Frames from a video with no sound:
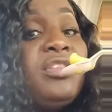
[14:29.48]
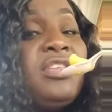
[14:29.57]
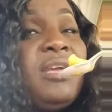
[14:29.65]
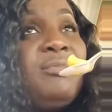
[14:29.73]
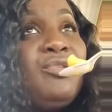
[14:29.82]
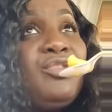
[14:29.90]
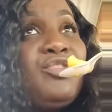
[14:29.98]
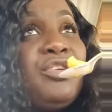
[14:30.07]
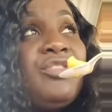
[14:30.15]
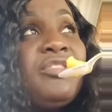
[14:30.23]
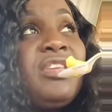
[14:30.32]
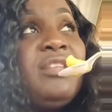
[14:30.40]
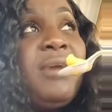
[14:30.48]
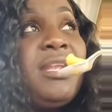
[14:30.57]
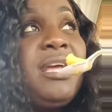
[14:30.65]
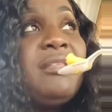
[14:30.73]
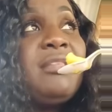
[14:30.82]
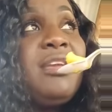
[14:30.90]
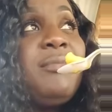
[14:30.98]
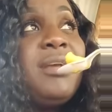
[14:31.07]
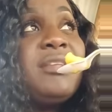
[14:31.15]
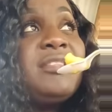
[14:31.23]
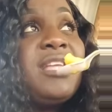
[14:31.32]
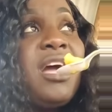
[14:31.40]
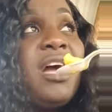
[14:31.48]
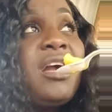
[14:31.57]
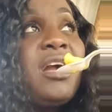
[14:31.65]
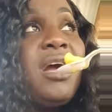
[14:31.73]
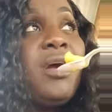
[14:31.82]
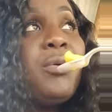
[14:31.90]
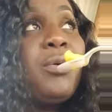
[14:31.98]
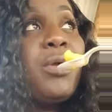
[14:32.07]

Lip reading: them do just thing bad and say, my stalker.